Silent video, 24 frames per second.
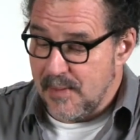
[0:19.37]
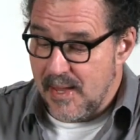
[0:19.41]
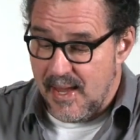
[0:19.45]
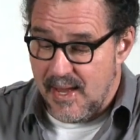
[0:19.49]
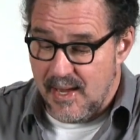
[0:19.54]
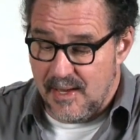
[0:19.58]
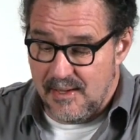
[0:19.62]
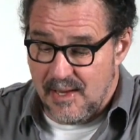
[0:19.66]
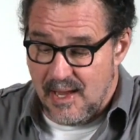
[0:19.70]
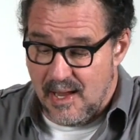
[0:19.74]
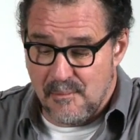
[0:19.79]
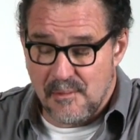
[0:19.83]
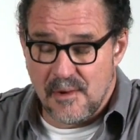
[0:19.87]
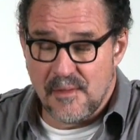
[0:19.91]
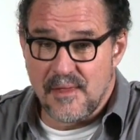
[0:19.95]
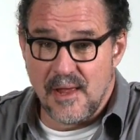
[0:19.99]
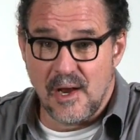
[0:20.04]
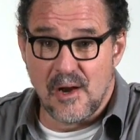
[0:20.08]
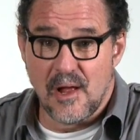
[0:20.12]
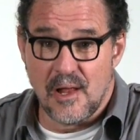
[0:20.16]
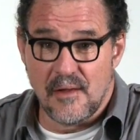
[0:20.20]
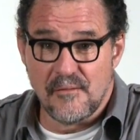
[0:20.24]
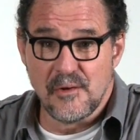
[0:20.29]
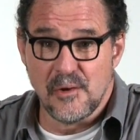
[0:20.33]
And I want to
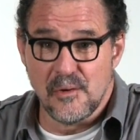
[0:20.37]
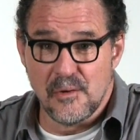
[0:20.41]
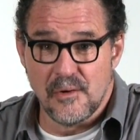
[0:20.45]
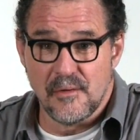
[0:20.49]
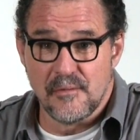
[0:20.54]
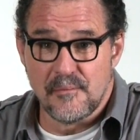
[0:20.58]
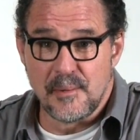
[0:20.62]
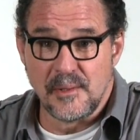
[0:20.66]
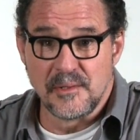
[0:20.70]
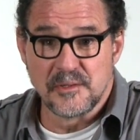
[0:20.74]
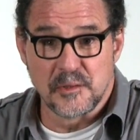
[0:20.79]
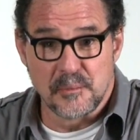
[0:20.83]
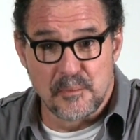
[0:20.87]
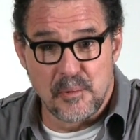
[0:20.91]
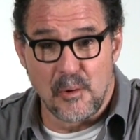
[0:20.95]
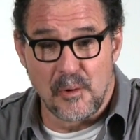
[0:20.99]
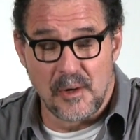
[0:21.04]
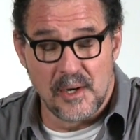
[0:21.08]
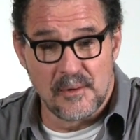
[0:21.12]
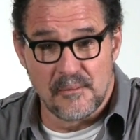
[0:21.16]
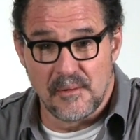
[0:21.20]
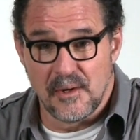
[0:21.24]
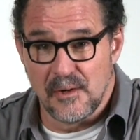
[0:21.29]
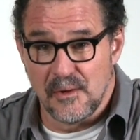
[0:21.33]
thank all of you who have been
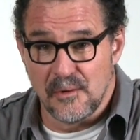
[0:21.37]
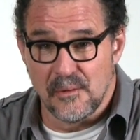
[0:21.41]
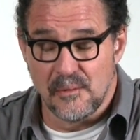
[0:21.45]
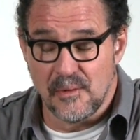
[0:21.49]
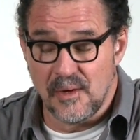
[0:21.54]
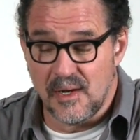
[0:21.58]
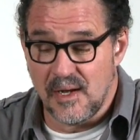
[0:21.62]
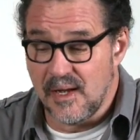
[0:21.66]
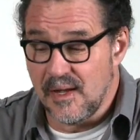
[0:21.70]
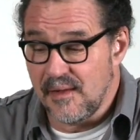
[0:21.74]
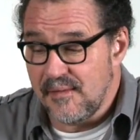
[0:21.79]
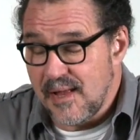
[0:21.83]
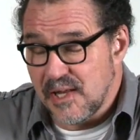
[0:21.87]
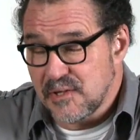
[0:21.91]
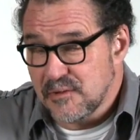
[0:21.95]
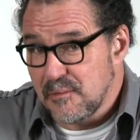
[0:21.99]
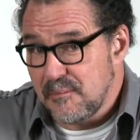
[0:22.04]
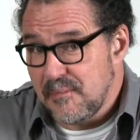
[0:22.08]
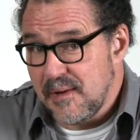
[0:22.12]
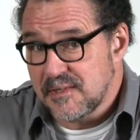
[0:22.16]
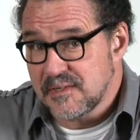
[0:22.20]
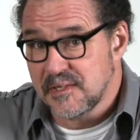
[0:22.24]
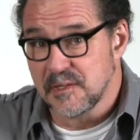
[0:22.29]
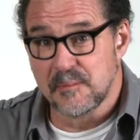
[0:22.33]
supporting Renew. That's
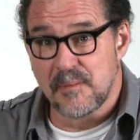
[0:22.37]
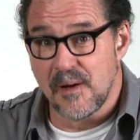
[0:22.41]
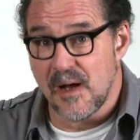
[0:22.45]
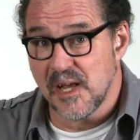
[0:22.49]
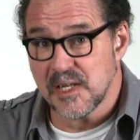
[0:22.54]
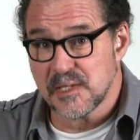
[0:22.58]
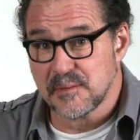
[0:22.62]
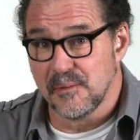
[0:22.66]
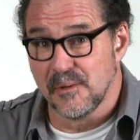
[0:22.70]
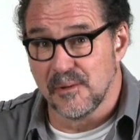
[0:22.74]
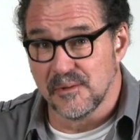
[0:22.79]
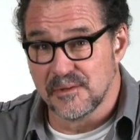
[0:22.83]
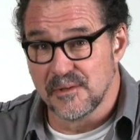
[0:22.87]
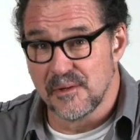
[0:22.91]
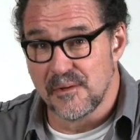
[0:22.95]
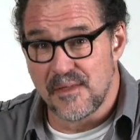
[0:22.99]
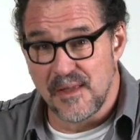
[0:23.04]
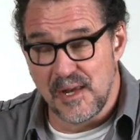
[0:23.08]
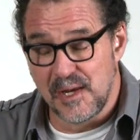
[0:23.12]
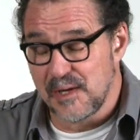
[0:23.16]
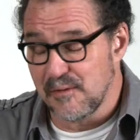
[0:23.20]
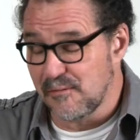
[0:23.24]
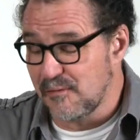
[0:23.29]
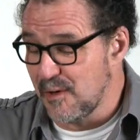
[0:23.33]
what makes this possible. So
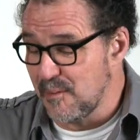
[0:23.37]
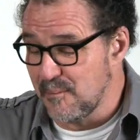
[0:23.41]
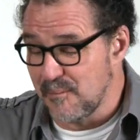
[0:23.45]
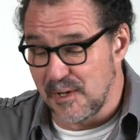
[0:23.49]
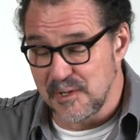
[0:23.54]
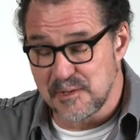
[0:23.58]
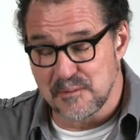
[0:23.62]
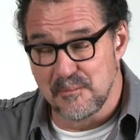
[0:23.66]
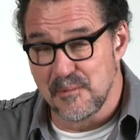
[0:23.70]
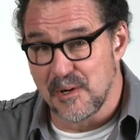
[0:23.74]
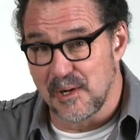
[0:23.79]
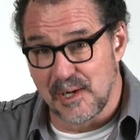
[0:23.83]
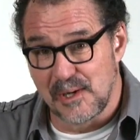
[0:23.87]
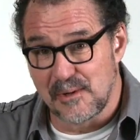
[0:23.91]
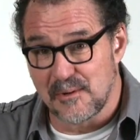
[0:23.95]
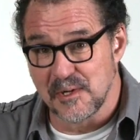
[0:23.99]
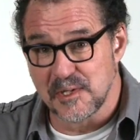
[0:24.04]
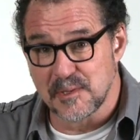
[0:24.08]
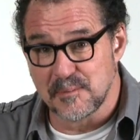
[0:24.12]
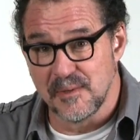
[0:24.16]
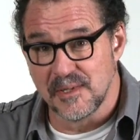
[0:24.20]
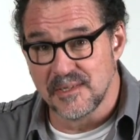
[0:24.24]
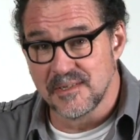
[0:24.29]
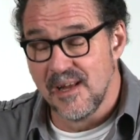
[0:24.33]
thank you very much. Merry
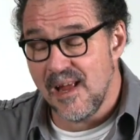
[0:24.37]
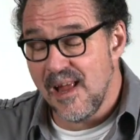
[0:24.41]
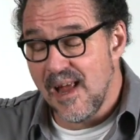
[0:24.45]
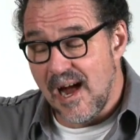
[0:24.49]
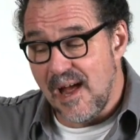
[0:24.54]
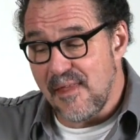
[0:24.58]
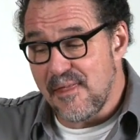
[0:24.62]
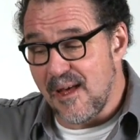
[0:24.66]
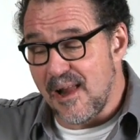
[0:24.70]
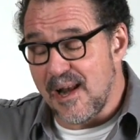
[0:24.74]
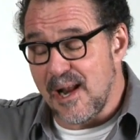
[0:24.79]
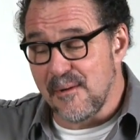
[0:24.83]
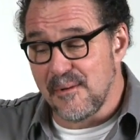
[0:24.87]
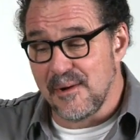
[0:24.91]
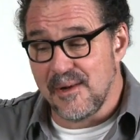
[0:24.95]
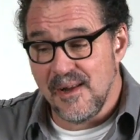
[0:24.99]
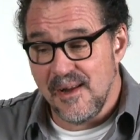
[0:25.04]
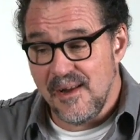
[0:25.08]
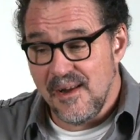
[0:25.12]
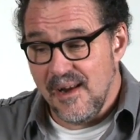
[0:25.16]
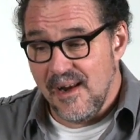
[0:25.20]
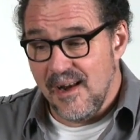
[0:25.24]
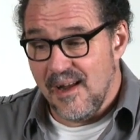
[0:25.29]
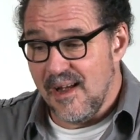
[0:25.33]
Christmas. I thought I would
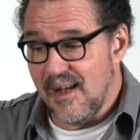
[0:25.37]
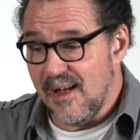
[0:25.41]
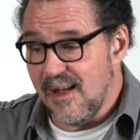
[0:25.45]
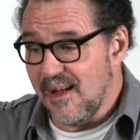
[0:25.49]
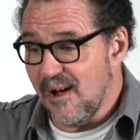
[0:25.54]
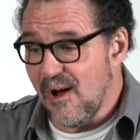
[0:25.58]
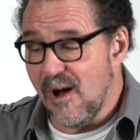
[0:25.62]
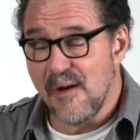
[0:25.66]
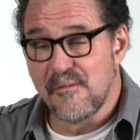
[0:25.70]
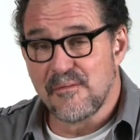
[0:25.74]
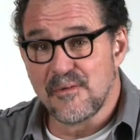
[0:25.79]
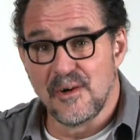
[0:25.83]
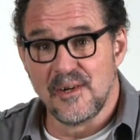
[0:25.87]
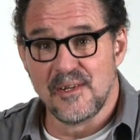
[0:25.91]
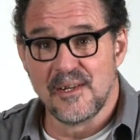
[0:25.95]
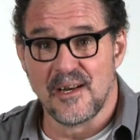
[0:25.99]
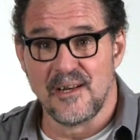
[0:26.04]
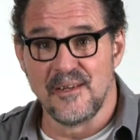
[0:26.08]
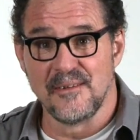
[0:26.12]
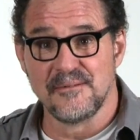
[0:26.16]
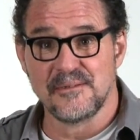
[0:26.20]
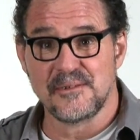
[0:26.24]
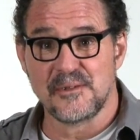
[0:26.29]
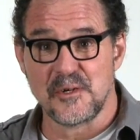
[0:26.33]
offer a
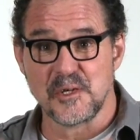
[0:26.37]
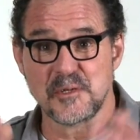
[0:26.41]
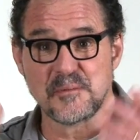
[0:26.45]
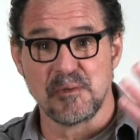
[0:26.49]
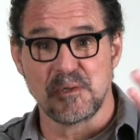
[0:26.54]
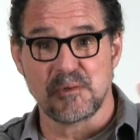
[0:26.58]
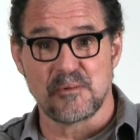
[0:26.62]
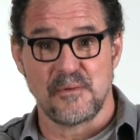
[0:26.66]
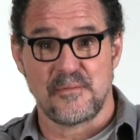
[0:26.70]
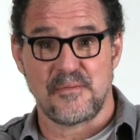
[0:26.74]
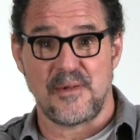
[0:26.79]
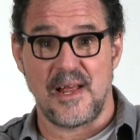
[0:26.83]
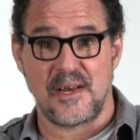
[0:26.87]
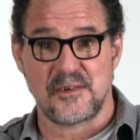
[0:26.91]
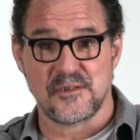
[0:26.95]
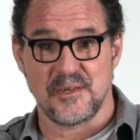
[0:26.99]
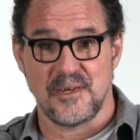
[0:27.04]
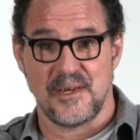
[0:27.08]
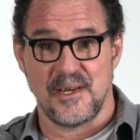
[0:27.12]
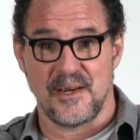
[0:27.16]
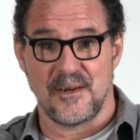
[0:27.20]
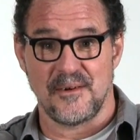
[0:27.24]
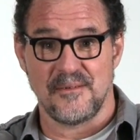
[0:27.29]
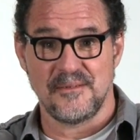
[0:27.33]
little Christmas
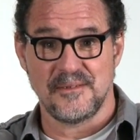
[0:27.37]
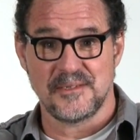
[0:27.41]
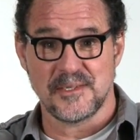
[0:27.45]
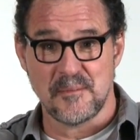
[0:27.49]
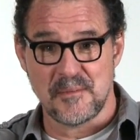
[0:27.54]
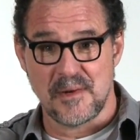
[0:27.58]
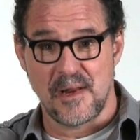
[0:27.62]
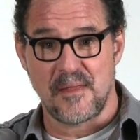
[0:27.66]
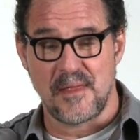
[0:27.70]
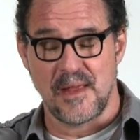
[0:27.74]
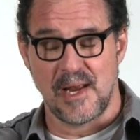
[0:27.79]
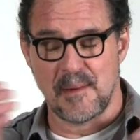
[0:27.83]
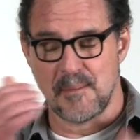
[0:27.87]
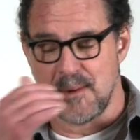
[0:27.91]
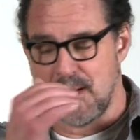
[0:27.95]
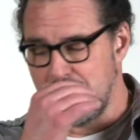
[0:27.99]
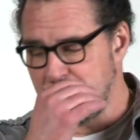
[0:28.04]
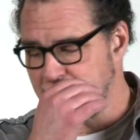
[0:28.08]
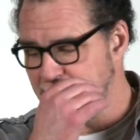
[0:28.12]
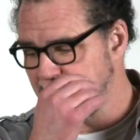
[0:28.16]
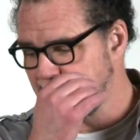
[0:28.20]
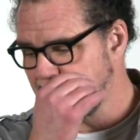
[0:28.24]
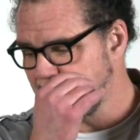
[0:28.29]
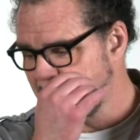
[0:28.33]
reflection here, something to think
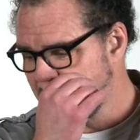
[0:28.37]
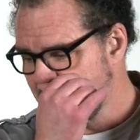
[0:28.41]
about.